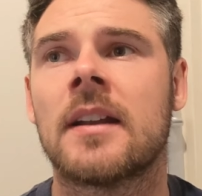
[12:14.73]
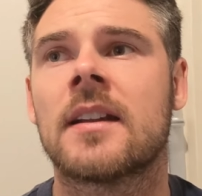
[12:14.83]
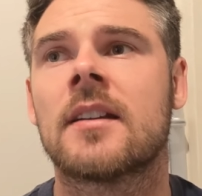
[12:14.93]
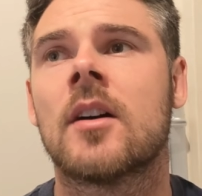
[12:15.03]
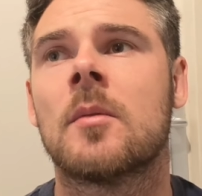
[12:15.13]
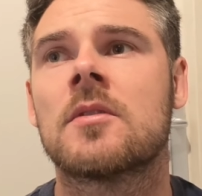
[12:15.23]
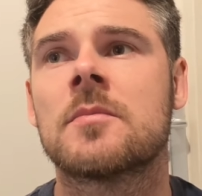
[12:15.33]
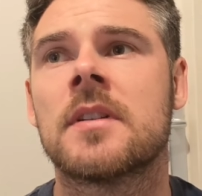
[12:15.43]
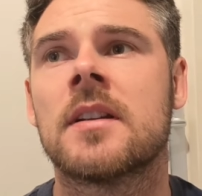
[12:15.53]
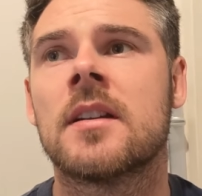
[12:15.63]
can almost
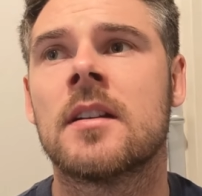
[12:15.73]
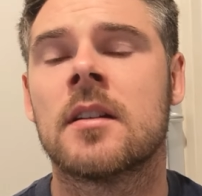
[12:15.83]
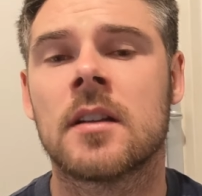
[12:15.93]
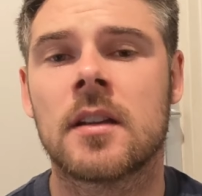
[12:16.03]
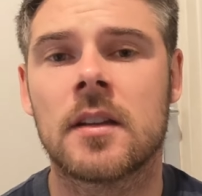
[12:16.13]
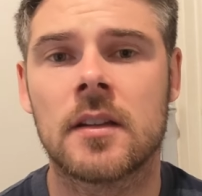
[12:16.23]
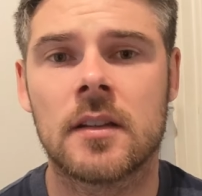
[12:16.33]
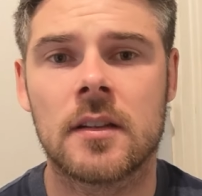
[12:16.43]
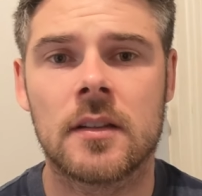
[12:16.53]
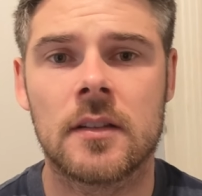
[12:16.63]
be like,
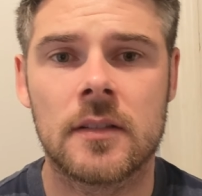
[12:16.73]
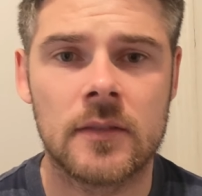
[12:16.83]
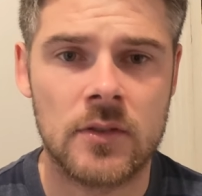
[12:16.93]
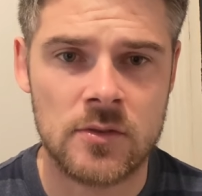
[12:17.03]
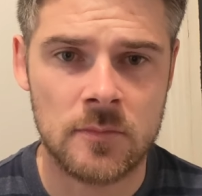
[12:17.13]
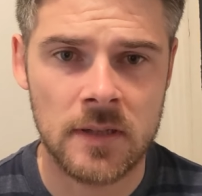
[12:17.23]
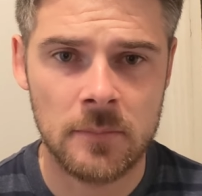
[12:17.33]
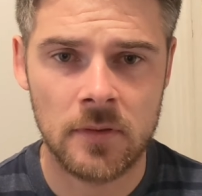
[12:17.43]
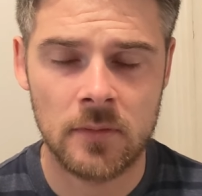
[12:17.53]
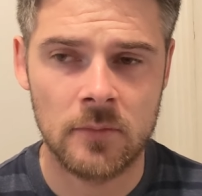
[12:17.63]
for some
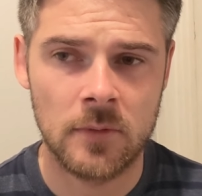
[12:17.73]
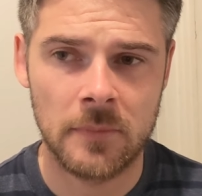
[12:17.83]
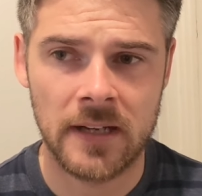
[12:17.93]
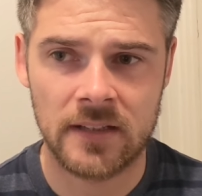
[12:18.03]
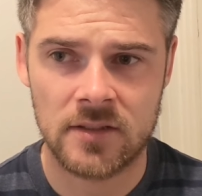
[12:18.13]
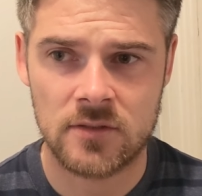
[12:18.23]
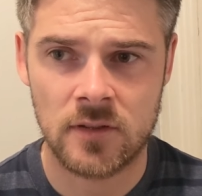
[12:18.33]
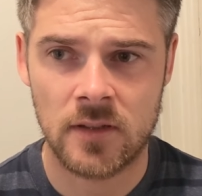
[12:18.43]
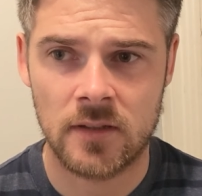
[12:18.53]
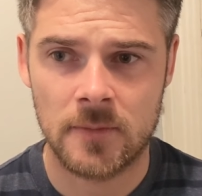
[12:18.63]
people who with panic
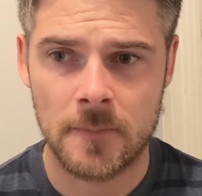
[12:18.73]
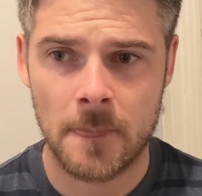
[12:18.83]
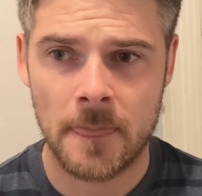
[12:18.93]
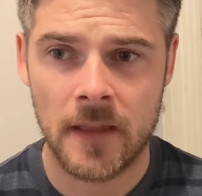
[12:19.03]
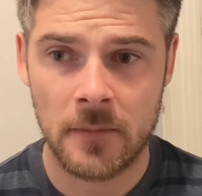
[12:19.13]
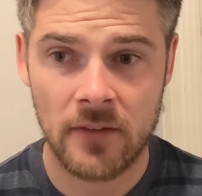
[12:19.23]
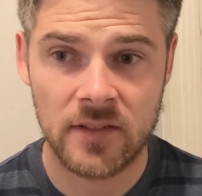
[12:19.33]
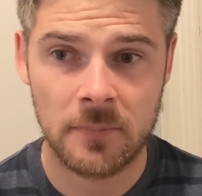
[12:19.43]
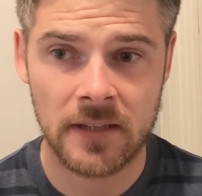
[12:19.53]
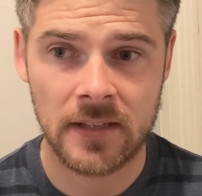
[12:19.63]
disorder, they have
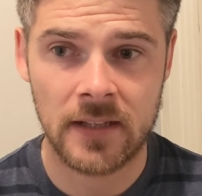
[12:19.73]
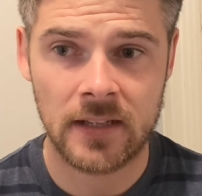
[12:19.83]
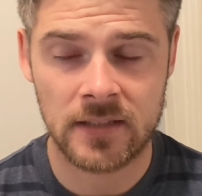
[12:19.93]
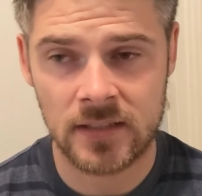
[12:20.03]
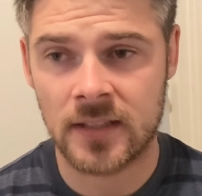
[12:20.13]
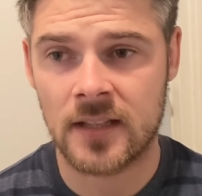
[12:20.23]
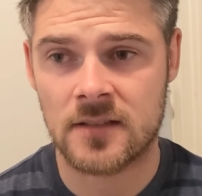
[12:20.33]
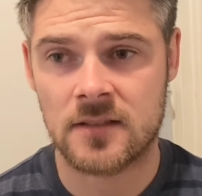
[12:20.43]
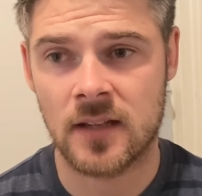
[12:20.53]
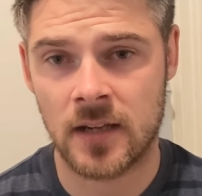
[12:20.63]
the panic attack and then they
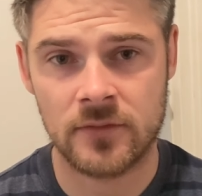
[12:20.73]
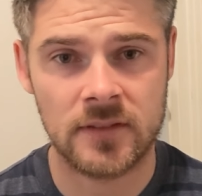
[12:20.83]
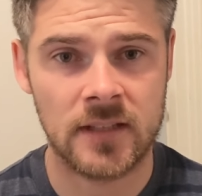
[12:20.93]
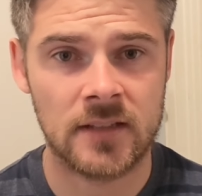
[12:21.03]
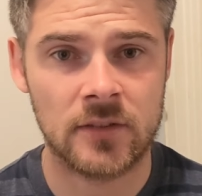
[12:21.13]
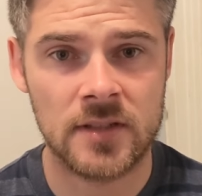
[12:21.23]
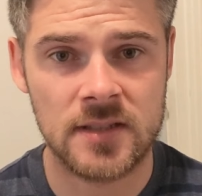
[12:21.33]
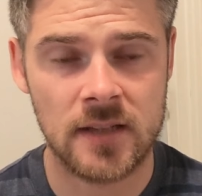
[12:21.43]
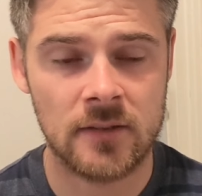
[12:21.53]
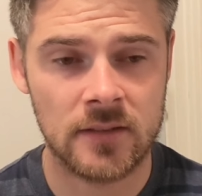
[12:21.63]
get, after then it dies
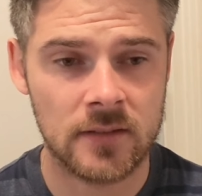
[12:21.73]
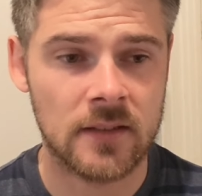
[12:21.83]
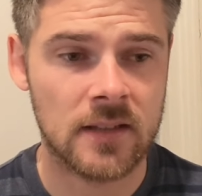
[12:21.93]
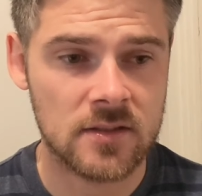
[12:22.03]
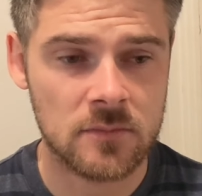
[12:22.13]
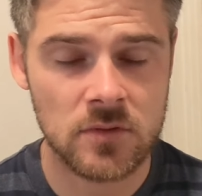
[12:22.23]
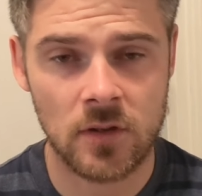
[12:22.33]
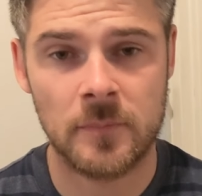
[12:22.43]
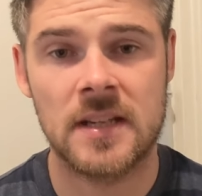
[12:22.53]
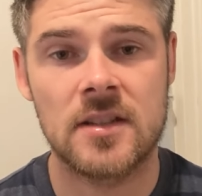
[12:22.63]
down and they get some sort
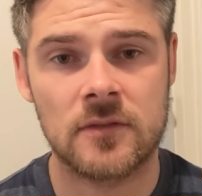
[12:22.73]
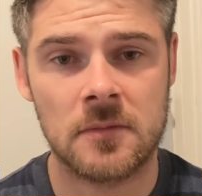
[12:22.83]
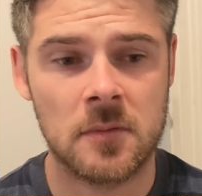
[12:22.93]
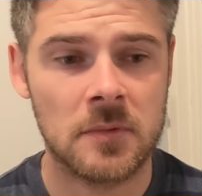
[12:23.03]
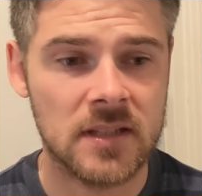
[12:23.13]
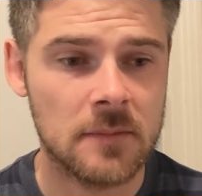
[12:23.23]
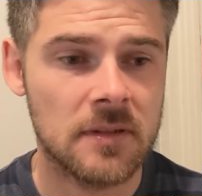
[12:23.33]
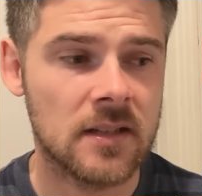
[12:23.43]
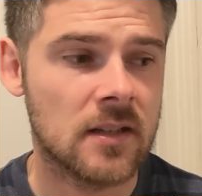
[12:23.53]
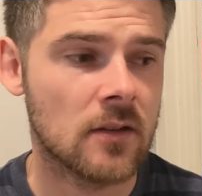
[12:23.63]
of peace from it. With
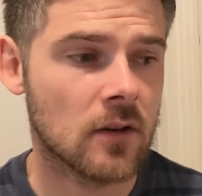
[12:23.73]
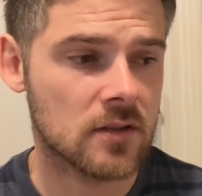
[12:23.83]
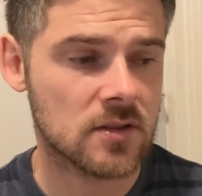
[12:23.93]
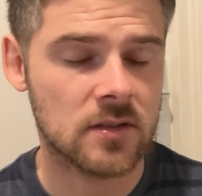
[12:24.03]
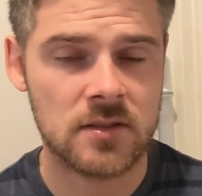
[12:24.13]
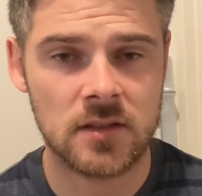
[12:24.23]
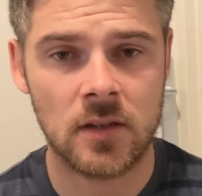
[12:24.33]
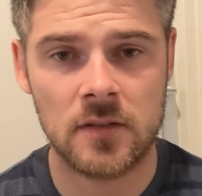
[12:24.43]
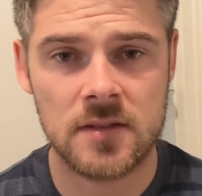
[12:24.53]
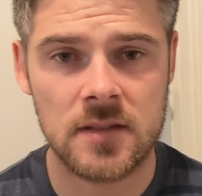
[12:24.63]
DPDR, it's a
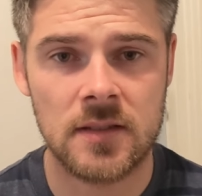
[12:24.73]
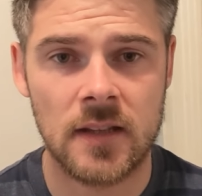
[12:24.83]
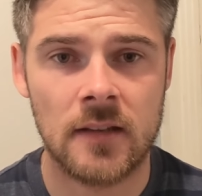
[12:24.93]
constant,